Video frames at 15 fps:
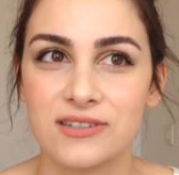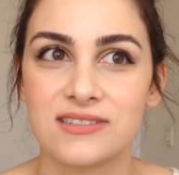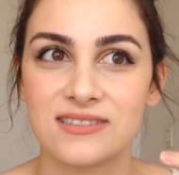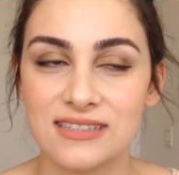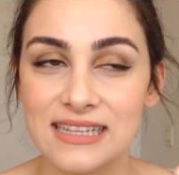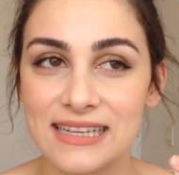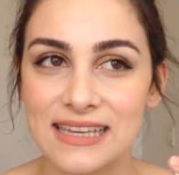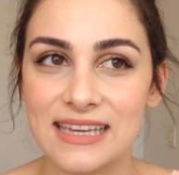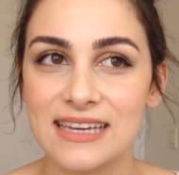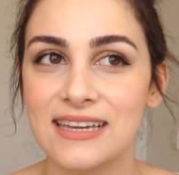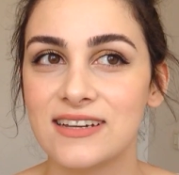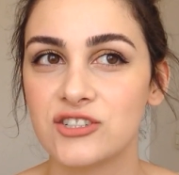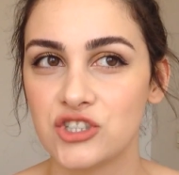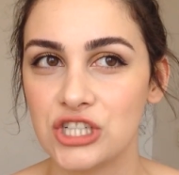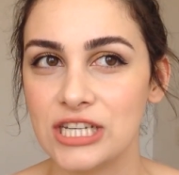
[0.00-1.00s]

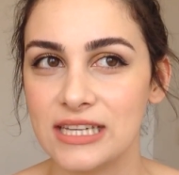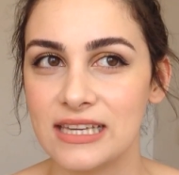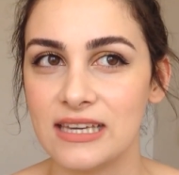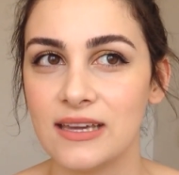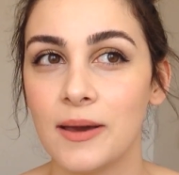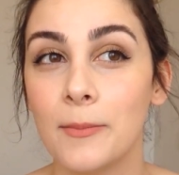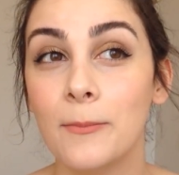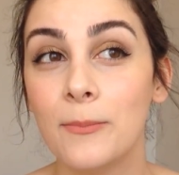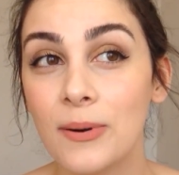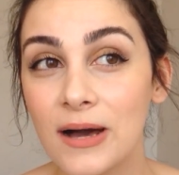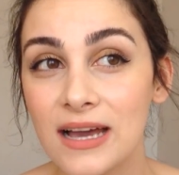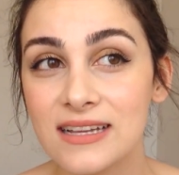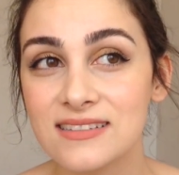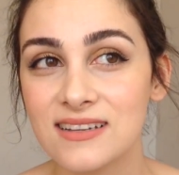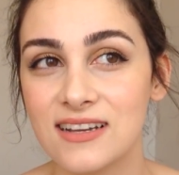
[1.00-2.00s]
sneaky, cheeky.
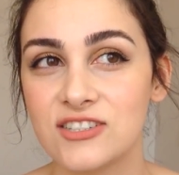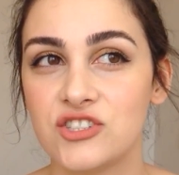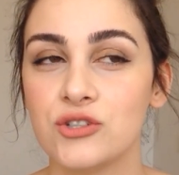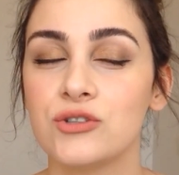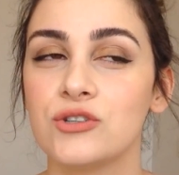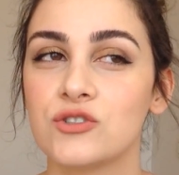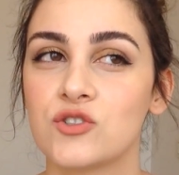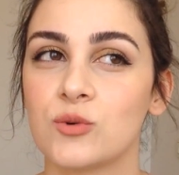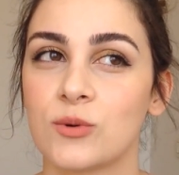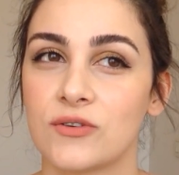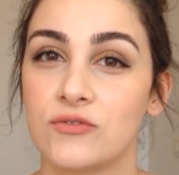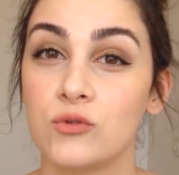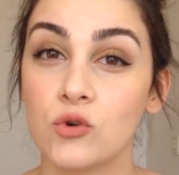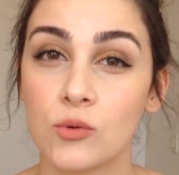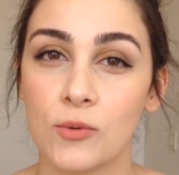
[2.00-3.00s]
But I do use the word
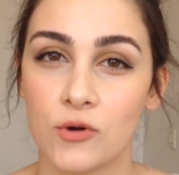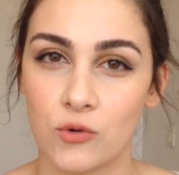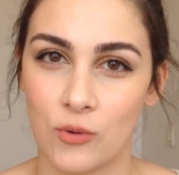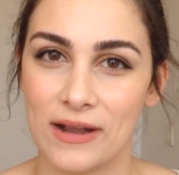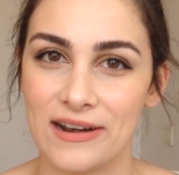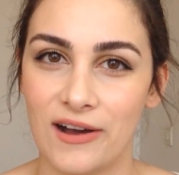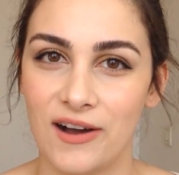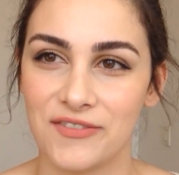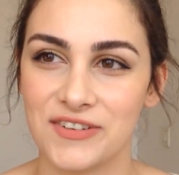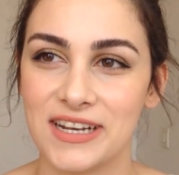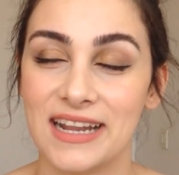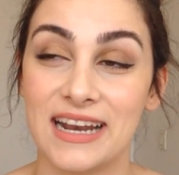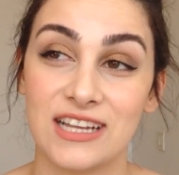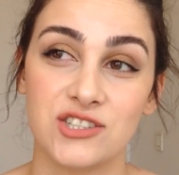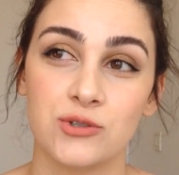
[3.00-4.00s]
furbo quite often
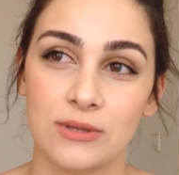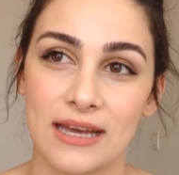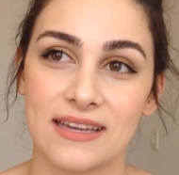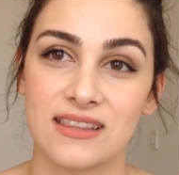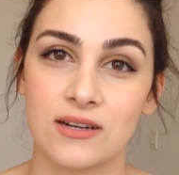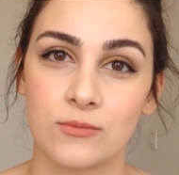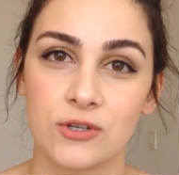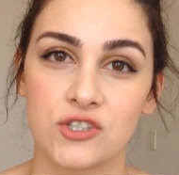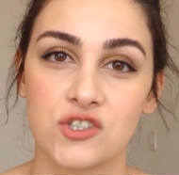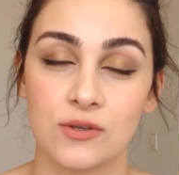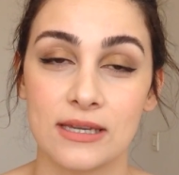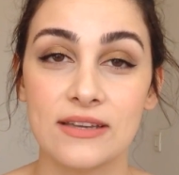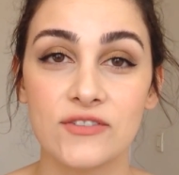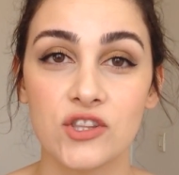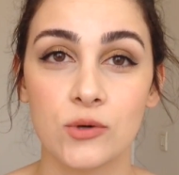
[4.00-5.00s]
and I do like that word. So
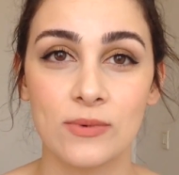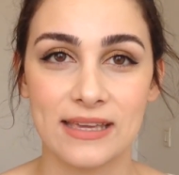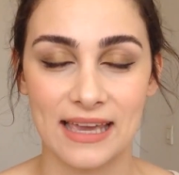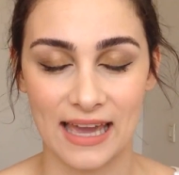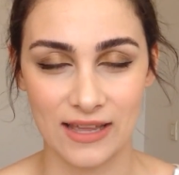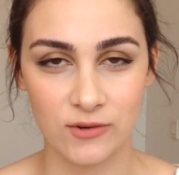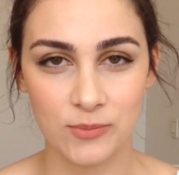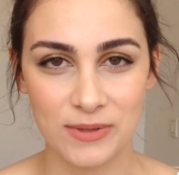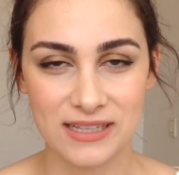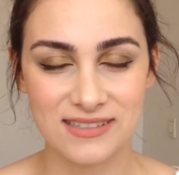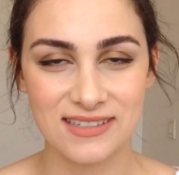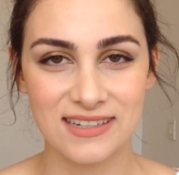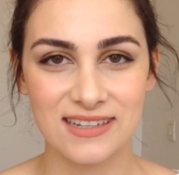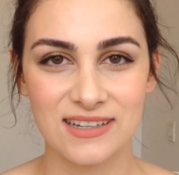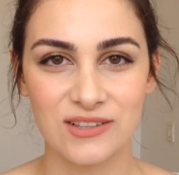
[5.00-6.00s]
even though we can replace
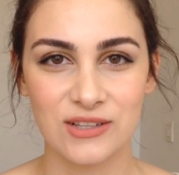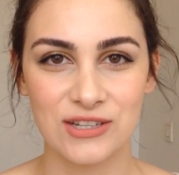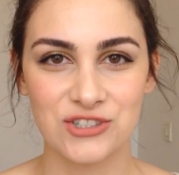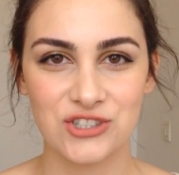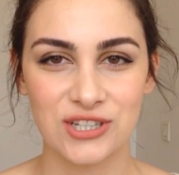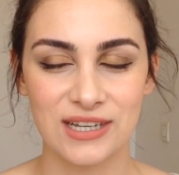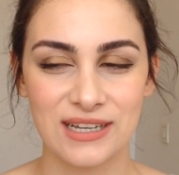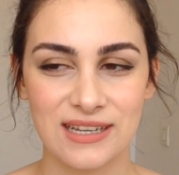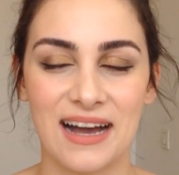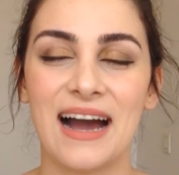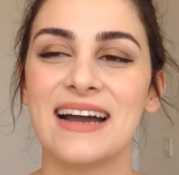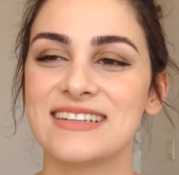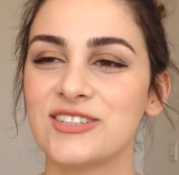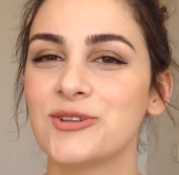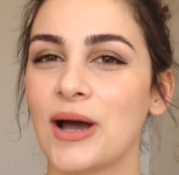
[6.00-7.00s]
it in English,
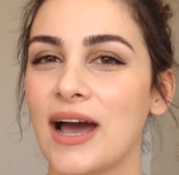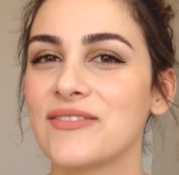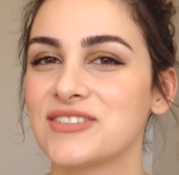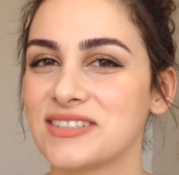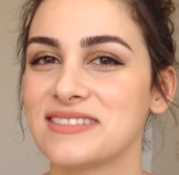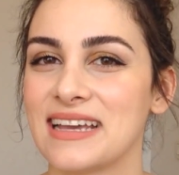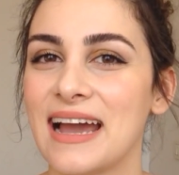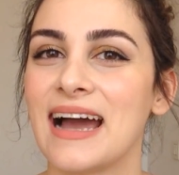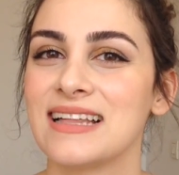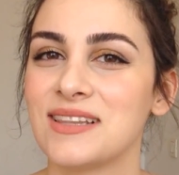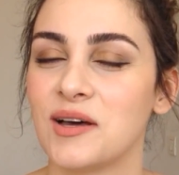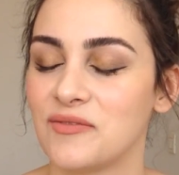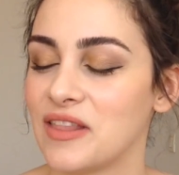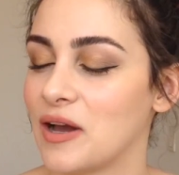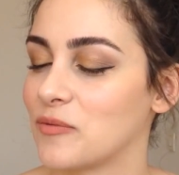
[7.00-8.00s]
I do have to say I
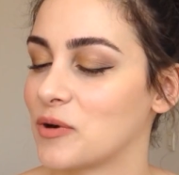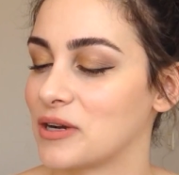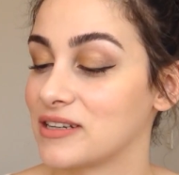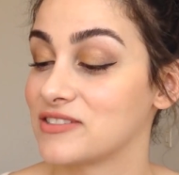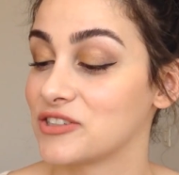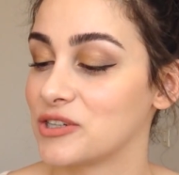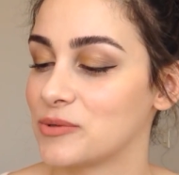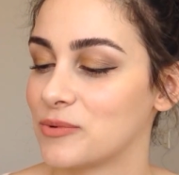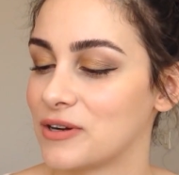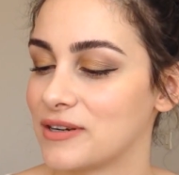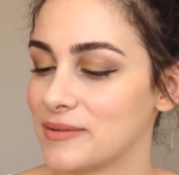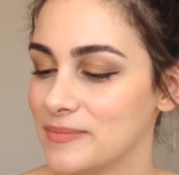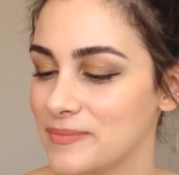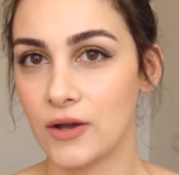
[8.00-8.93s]
love that word. It's a good word.